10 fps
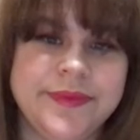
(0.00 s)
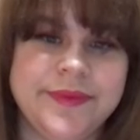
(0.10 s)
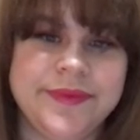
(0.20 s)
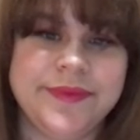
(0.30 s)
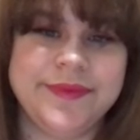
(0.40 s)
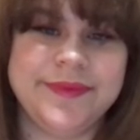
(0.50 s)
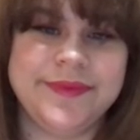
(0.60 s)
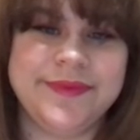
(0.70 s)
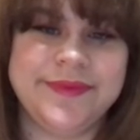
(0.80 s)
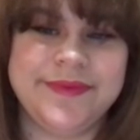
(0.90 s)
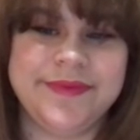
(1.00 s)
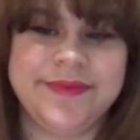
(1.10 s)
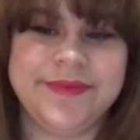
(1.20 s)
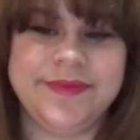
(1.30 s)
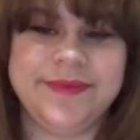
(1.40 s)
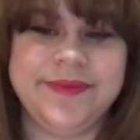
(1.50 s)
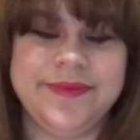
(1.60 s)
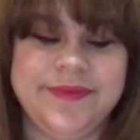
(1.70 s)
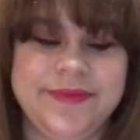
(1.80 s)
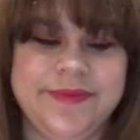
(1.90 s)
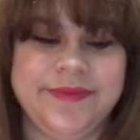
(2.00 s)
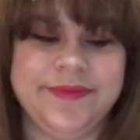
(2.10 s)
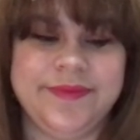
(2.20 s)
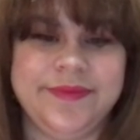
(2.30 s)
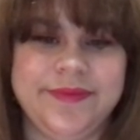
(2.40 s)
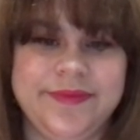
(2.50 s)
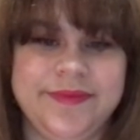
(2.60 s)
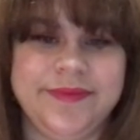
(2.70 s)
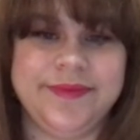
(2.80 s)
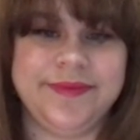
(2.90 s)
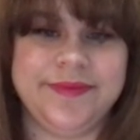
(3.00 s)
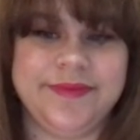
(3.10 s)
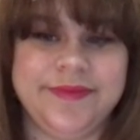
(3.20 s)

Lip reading: (not speaking)